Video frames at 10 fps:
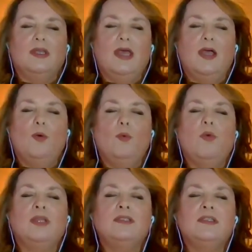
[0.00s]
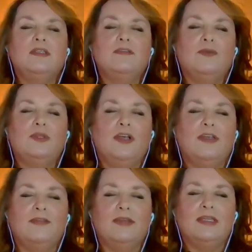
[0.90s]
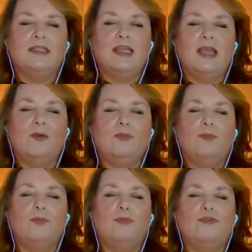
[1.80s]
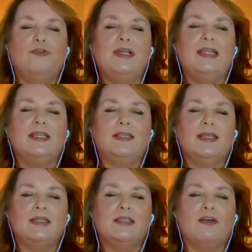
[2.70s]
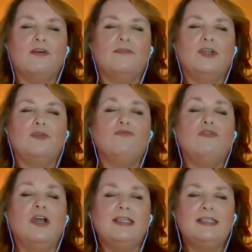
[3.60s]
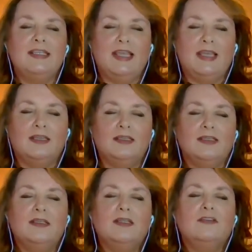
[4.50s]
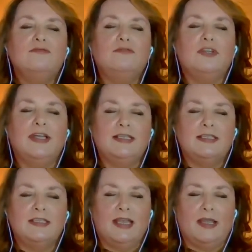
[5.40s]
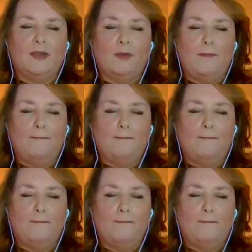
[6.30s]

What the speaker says: How wonderful life is, how brilliant things are for you right here, right now.